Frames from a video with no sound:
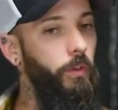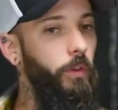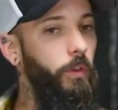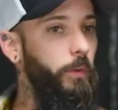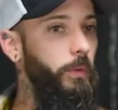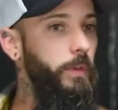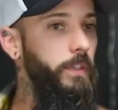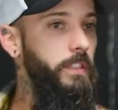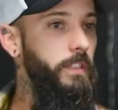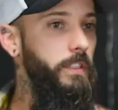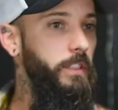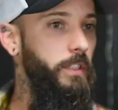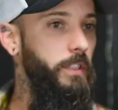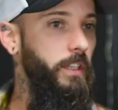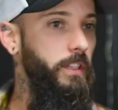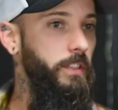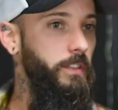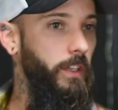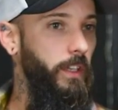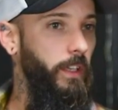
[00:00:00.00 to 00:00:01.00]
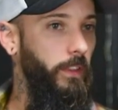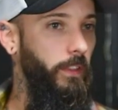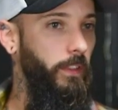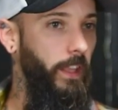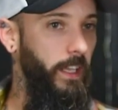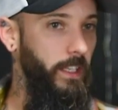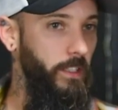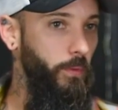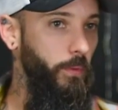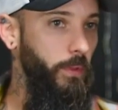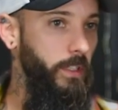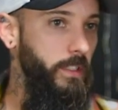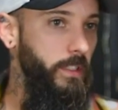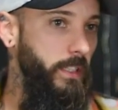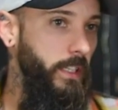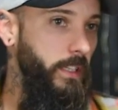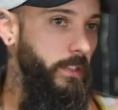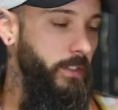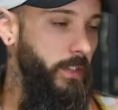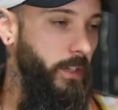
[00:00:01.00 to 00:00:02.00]
the only reason is because like, that's what it
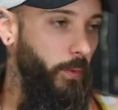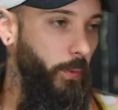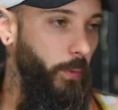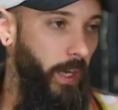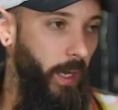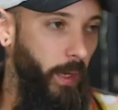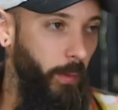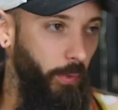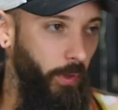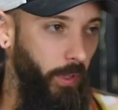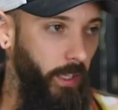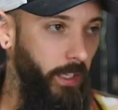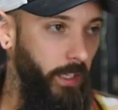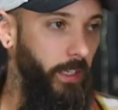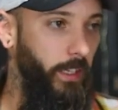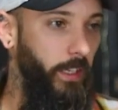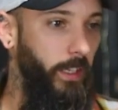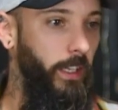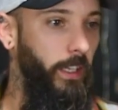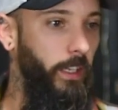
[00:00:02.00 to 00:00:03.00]
sounds like when I play it.